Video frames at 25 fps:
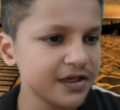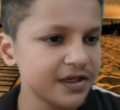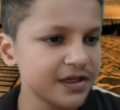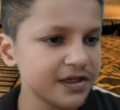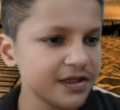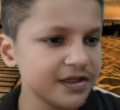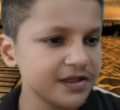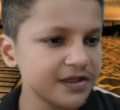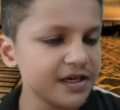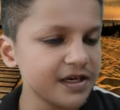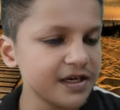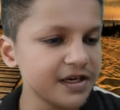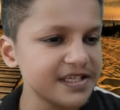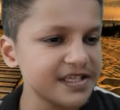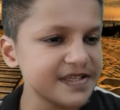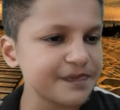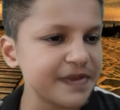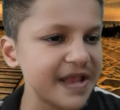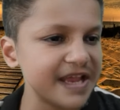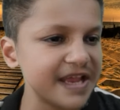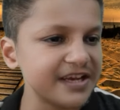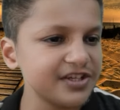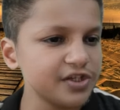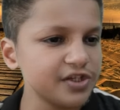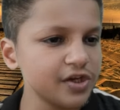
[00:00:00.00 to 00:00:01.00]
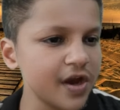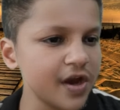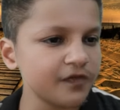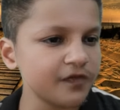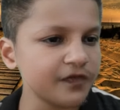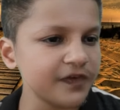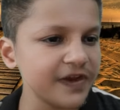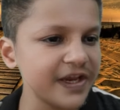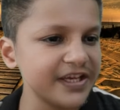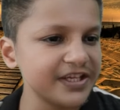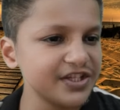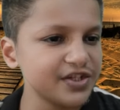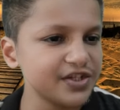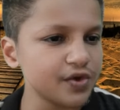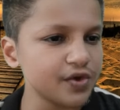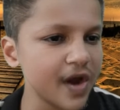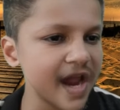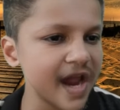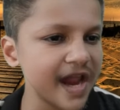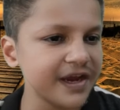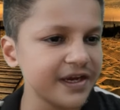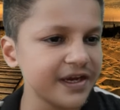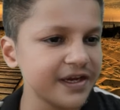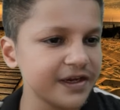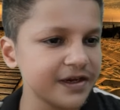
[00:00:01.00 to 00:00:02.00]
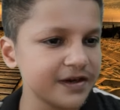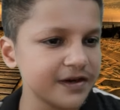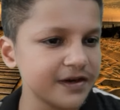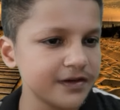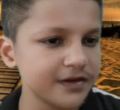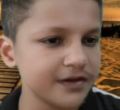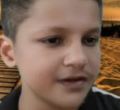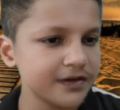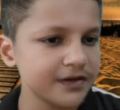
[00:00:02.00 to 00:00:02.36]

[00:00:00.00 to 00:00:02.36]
There is plenty of enjoy here,